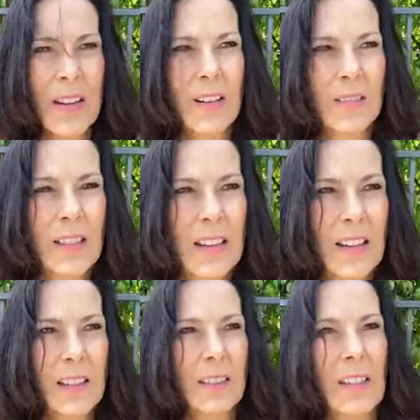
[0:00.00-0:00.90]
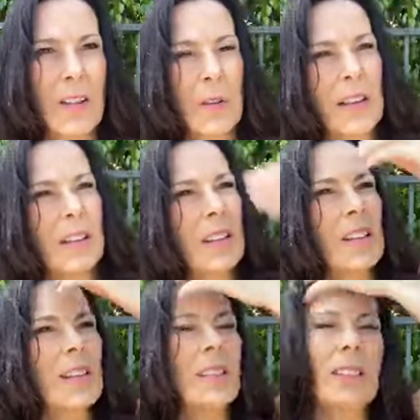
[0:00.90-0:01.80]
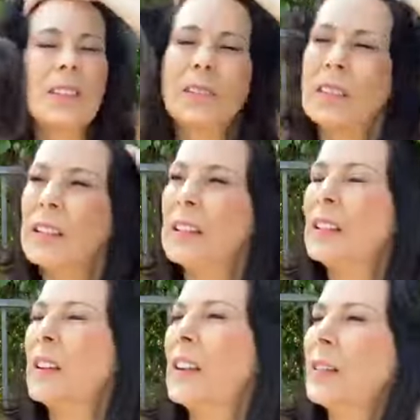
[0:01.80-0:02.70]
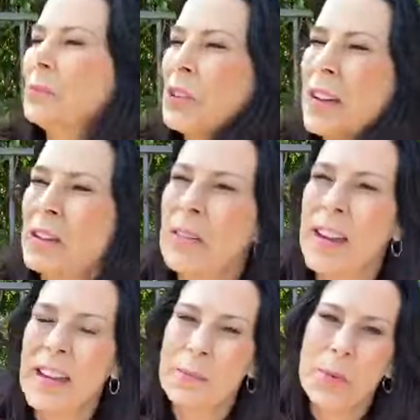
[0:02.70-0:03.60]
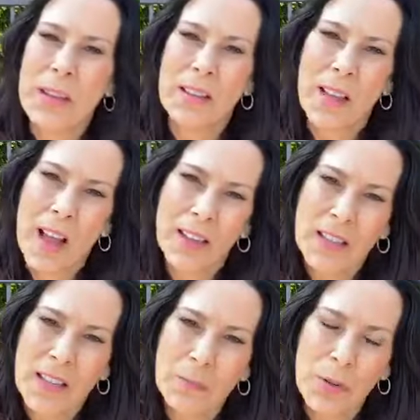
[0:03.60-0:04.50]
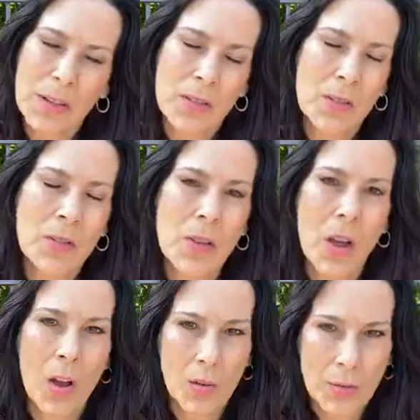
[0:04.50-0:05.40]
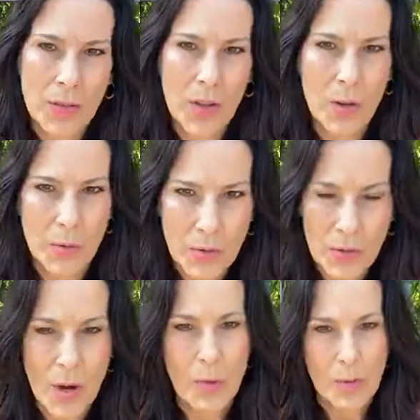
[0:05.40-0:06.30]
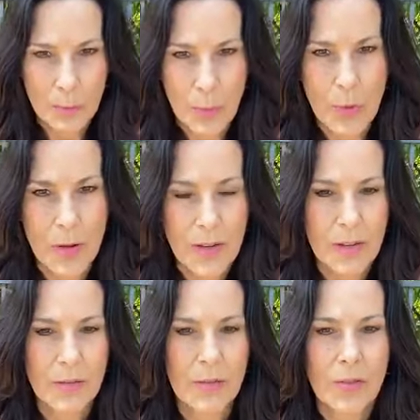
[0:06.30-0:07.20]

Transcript: They're, they're going a little um, cray cray being locked in, but it's so, so, so important.